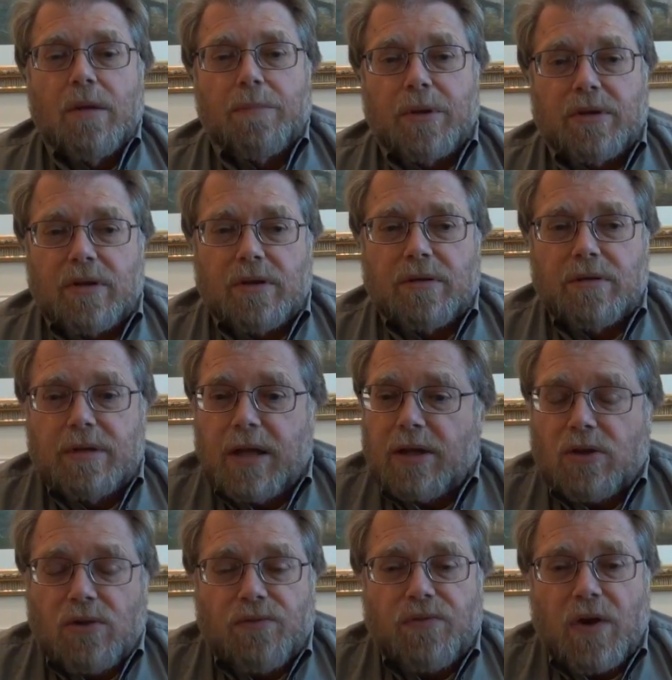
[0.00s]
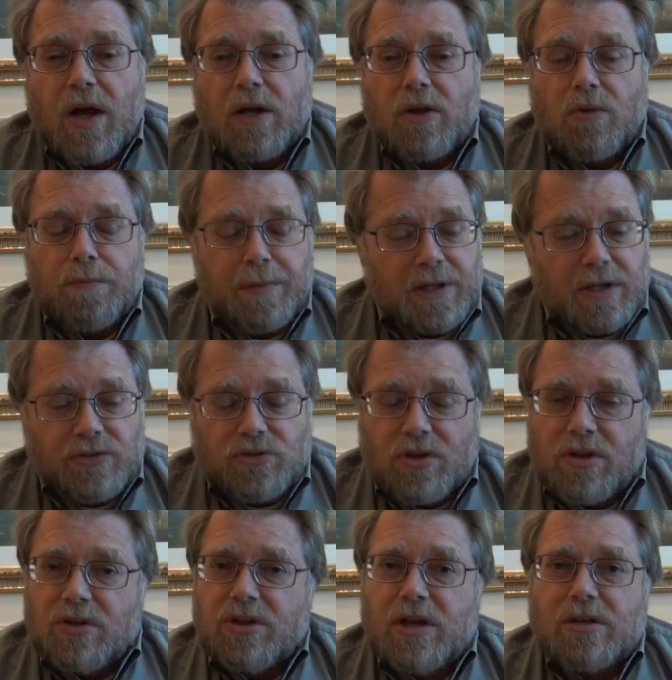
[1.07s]
But they could follow, because
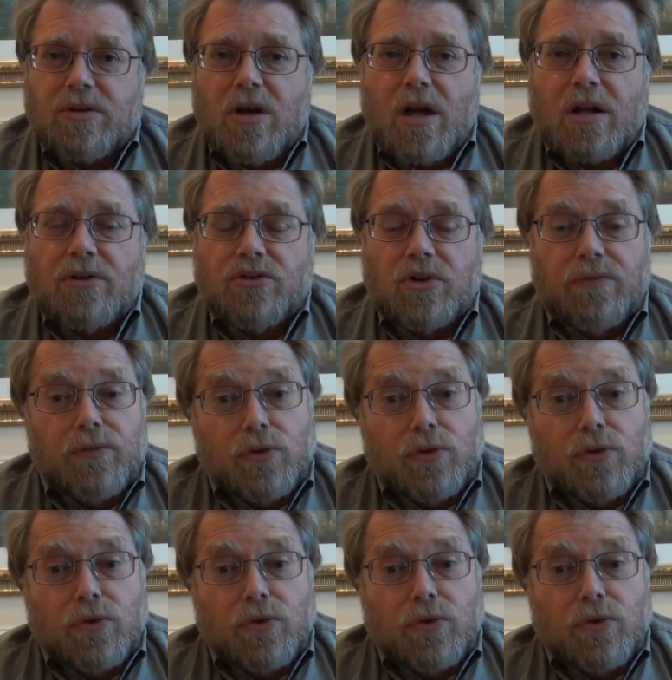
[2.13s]
of the technology,